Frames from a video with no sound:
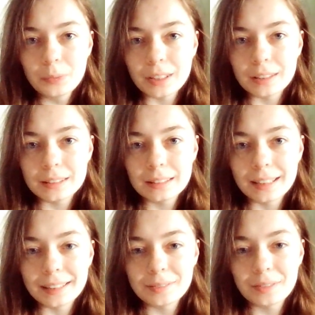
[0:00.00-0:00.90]

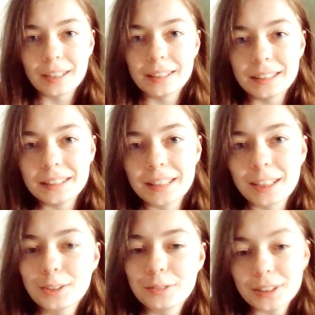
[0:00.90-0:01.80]
I did at
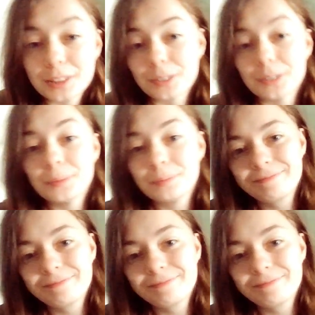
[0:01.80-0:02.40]
secondary school.